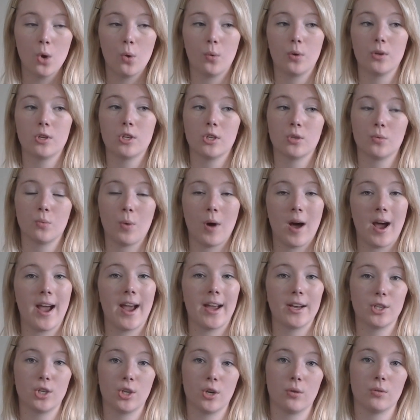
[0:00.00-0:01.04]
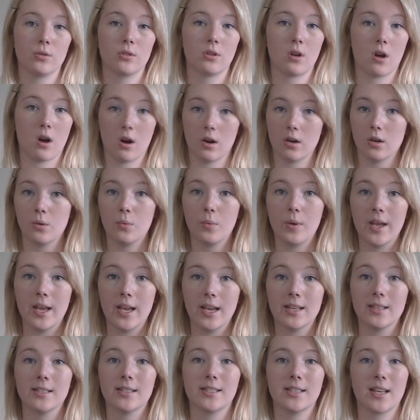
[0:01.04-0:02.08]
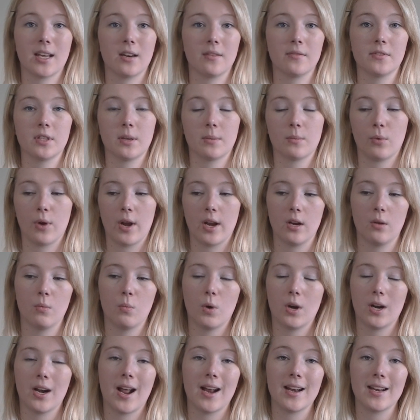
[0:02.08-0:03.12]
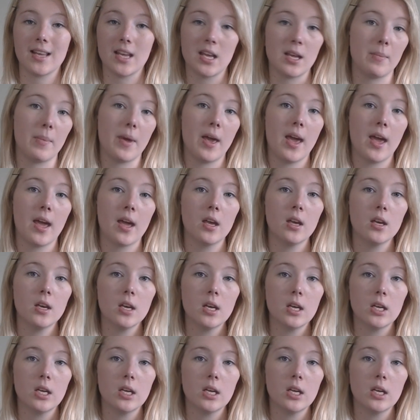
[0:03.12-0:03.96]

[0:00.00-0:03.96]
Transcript: which is why I chose an Arda wig instead of some random one on eBay.